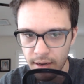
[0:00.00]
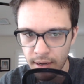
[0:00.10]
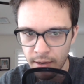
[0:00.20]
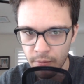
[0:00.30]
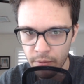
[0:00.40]

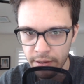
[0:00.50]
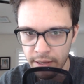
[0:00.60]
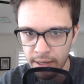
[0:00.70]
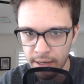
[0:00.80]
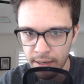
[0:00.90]
uh,
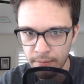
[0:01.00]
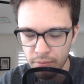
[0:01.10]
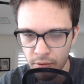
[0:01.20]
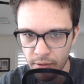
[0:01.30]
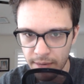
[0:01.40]
within
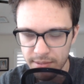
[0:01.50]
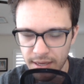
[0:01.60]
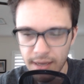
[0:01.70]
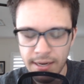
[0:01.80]
programs.